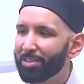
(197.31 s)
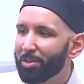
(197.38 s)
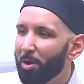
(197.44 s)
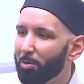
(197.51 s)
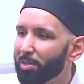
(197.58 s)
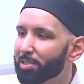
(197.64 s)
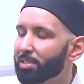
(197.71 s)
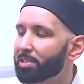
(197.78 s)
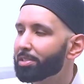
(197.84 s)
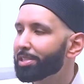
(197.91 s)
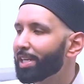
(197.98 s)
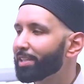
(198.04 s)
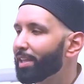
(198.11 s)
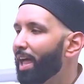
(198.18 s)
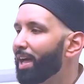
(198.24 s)
Notice the
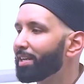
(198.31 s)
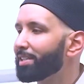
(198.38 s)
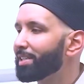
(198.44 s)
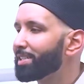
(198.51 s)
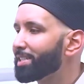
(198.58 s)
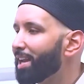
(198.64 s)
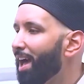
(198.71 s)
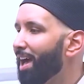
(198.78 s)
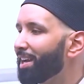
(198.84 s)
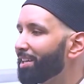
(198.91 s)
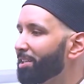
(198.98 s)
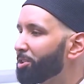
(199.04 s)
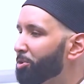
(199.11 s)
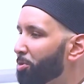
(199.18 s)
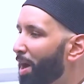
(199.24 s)
shaitan does
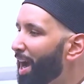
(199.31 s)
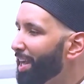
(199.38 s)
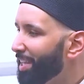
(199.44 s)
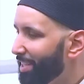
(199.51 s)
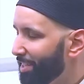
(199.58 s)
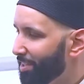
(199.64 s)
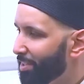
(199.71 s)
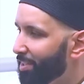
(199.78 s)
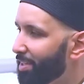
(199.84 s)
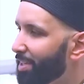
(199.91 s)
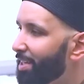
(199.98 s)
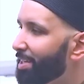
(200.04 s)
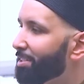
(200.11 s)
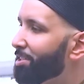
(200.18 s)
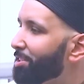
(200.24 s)
not try here
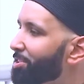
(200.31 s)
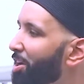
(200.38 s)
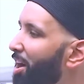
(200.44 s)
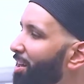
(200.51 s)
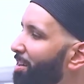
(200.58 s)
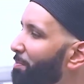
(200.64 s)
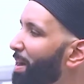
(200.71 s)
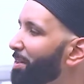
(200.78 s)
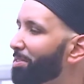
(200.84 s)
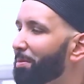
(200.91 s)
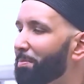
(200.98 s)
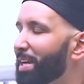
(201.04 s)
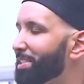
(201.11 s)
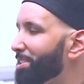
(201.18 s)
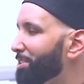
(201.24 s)
to talk about the
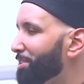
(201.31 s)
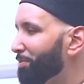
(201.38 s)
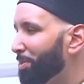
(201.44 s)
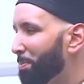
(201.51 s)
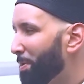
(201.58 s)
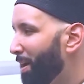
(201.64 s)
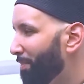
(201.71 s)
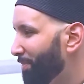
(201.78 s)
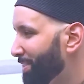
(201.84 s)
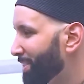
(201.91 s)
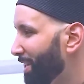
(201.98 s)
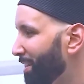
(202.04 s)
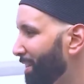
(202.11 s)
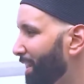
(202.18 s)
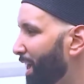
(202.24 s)
message of the Prophet
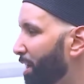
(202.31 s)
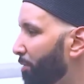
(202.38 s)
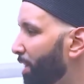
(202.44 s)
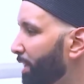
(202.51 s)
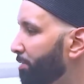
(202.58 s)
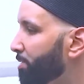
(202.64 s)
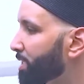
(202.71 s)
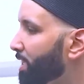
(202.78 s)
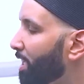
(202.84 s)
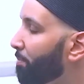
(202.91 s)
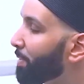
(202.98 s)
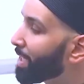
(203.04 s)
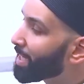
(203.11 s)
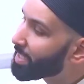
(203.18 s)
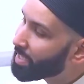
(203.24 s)
sallallahu alaihi wasallam,
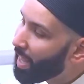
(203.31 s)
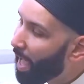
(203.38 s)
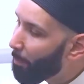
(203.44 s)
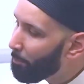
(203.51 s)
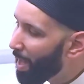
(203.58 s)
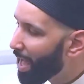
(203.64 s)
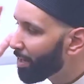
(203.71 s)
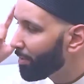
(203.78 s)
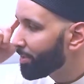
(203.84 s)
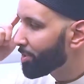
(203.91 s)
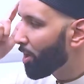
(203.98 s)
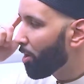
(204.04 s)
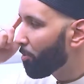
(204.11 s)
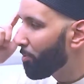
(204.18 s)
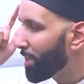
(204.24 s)
because that battle is
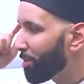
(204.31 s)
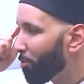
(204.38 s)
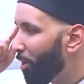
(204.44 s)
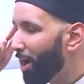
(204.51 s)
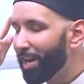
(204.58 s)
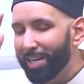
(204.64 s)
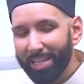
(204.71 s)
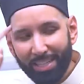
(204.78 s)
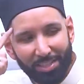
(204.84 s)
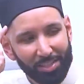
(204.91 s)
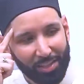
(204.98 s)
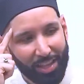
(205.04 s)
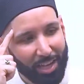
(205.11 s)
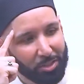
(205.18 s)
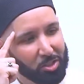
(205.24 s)
already won.
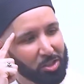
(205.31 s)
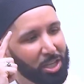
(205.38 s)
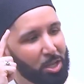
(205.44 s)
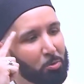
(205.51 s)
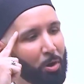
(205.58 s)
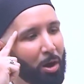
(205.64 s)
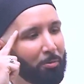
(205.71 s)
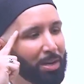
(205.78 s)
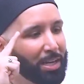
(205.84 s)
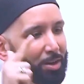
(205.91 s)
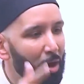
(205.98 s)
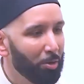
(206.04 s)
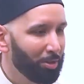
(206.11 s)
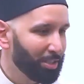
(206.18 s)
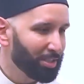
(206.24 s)
Intellectually, you already
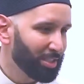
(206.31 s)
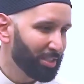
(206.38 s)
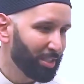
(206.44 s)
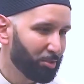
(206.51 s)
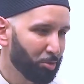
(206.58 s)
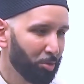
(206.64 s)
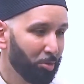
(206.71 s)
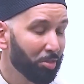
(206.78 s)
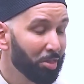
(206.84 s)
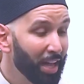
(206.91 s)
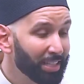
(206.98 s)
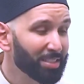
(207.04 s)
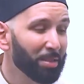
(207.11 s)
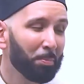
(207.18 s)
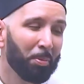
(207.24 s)
know this is the truth.
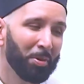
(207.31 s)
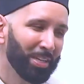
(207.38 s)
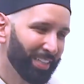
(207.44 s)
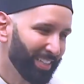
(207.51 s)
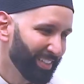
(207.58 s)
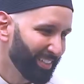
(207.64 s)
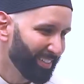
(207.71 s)
That's the point.